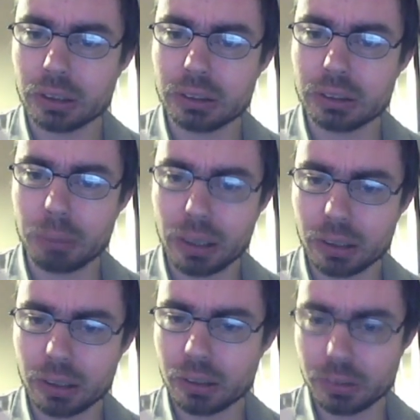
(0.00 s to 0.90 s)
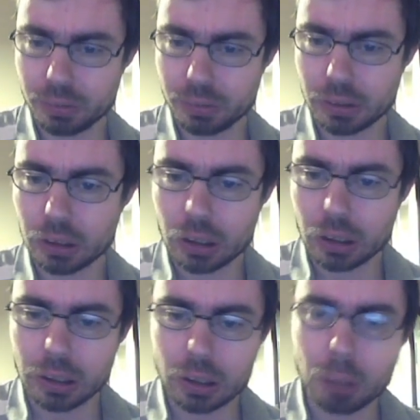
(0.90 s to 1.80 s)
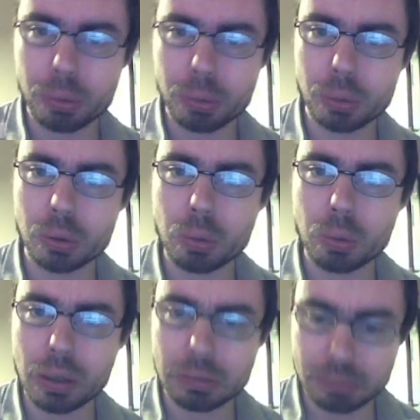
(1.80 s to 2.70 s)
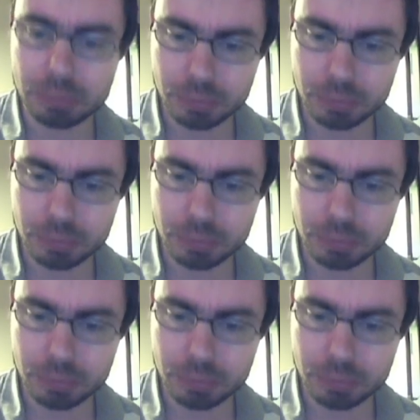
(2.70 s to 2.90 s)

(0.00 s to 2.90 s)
in Japan, and I hope you're all well.